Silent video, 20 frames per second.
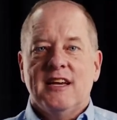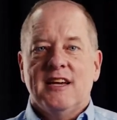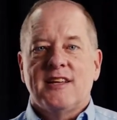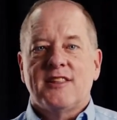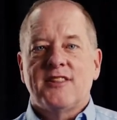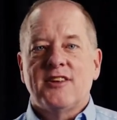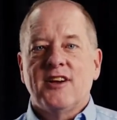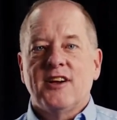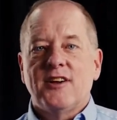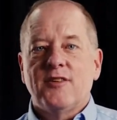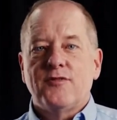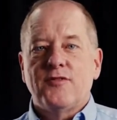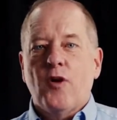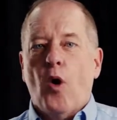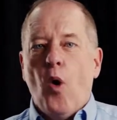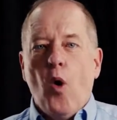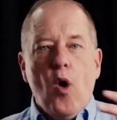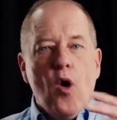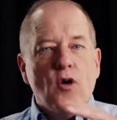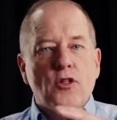The,
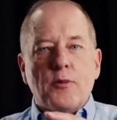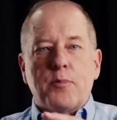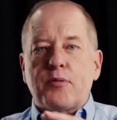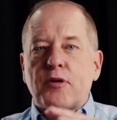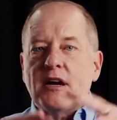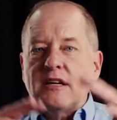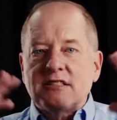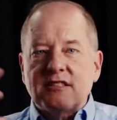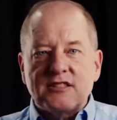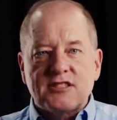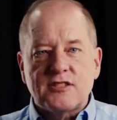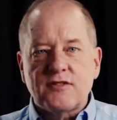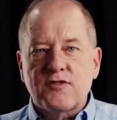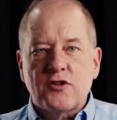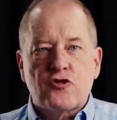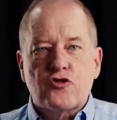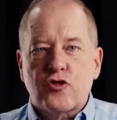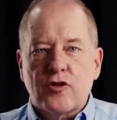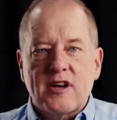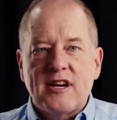all the presence of the
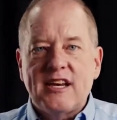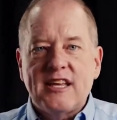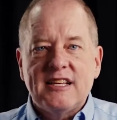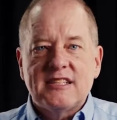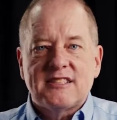Trinity